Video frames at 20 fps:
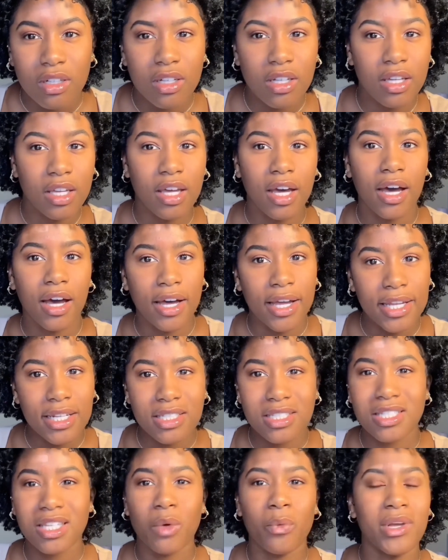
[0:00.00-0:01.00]

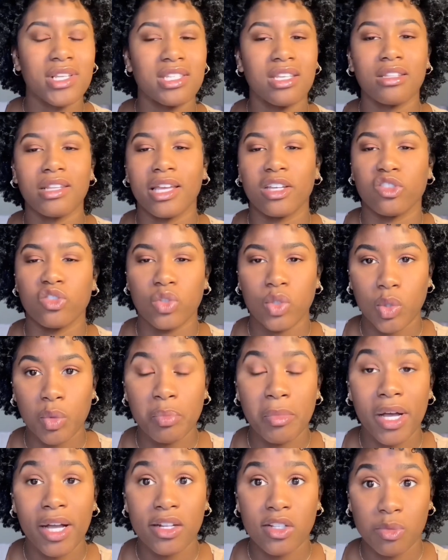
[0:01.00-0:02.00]
cut. It wasn't like too
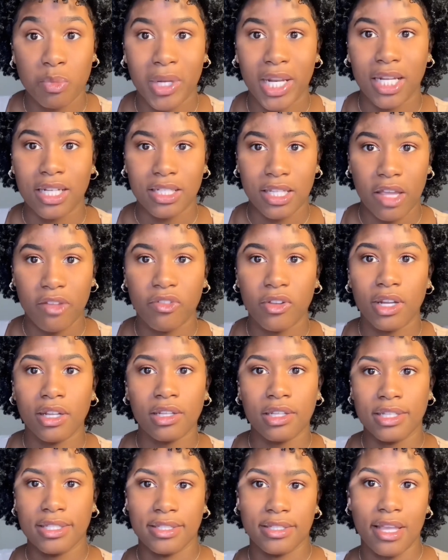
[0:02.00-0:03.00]
much, but it
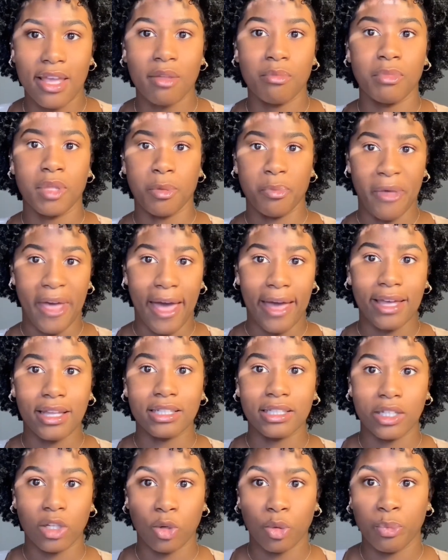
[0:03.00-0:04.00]
definitely set me back a
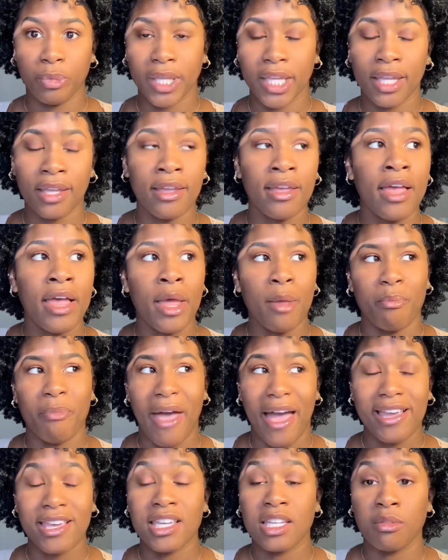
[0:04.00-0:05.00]
little bit
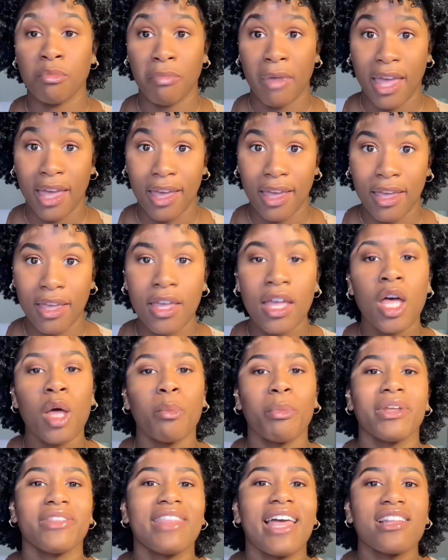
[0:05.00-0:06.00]
back in May.
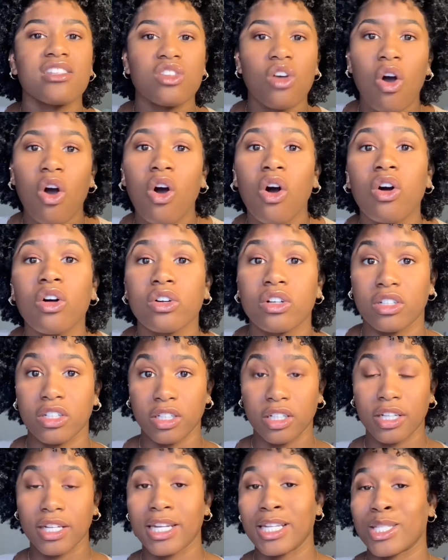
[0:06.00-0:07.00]
But that's all
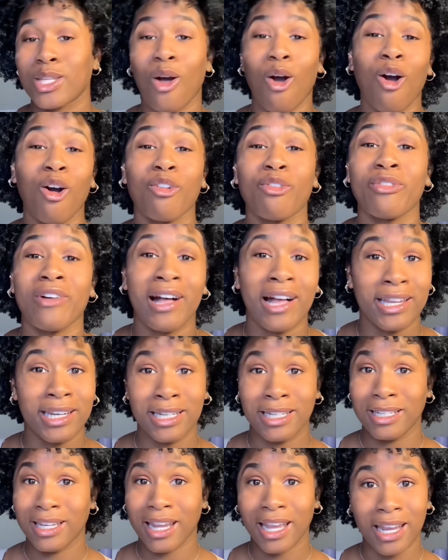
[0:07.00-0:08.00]
good. It's all fine and
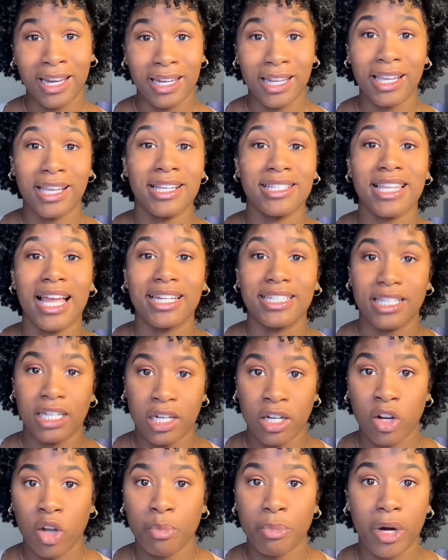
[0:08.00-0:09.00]
dandy, because I did it
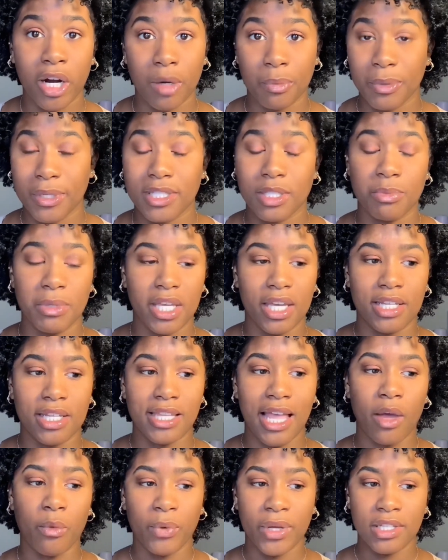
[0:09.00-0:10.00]
on purpose, because I
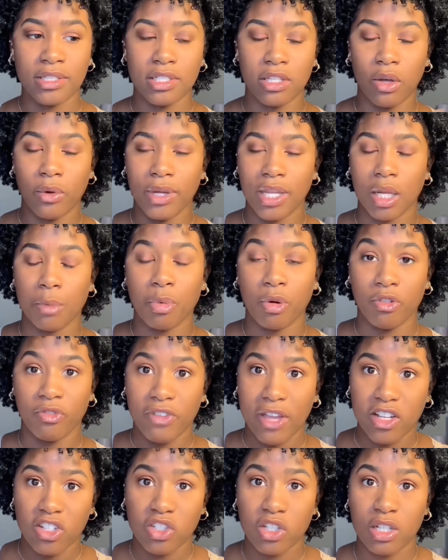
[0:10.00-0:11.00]
went to go get it
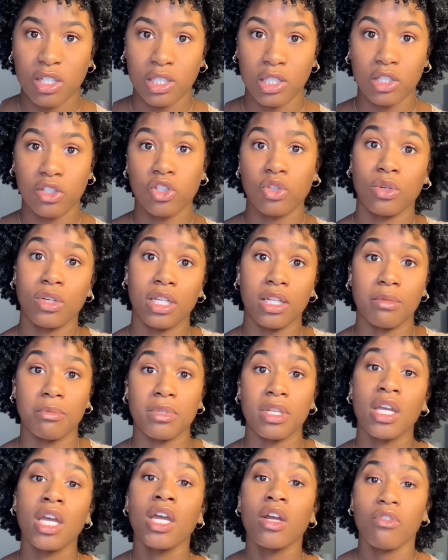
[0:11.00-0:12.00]
professionally trimmed
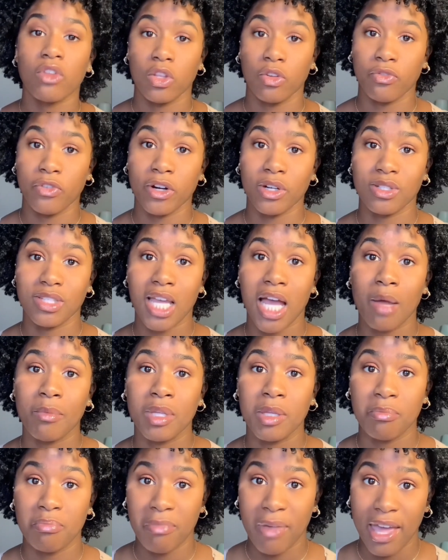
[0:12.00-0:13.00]
for the first time
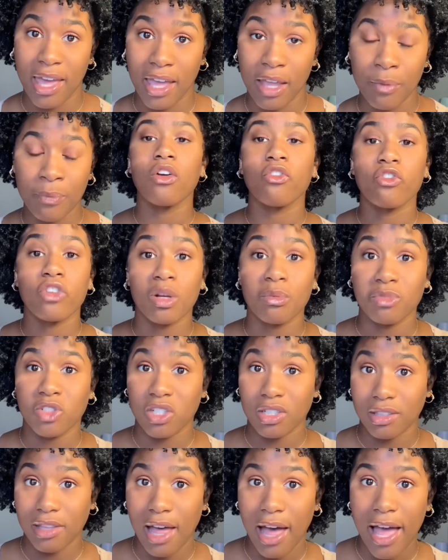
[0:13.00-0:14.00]
in May. From
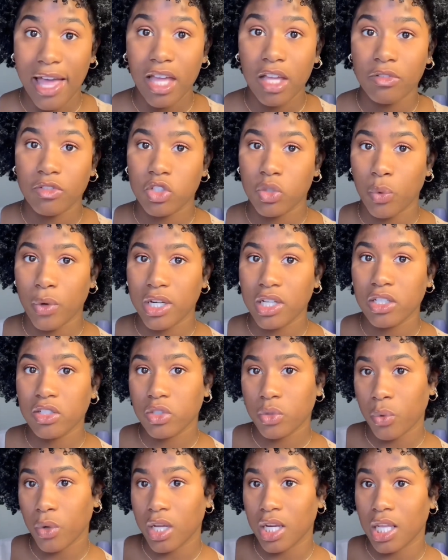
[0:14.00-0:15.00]
July of
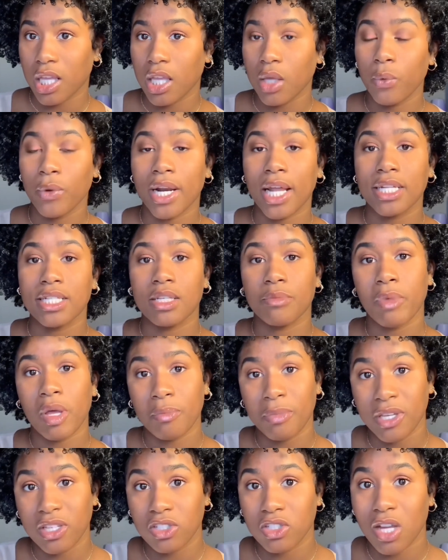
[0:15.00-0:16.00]
2020, when I did my
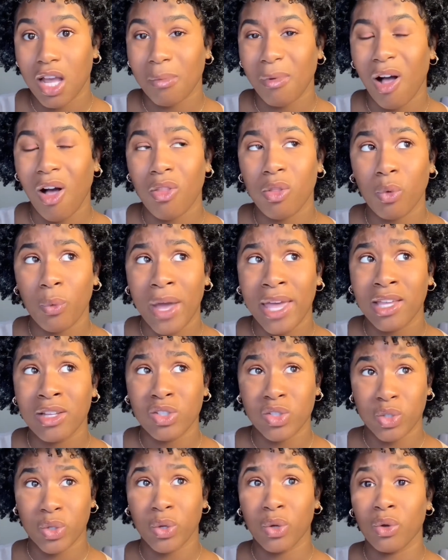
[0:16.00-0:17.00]
big chop, all the way
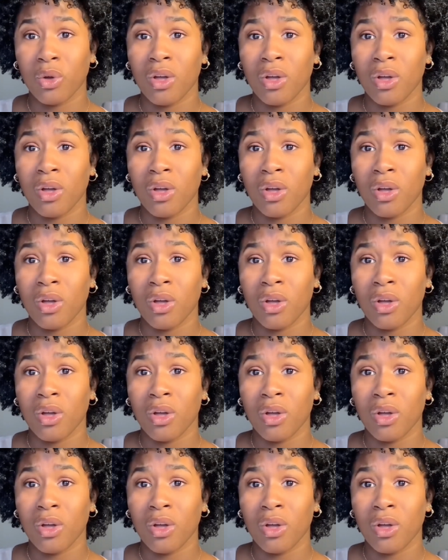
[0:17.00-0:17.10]
until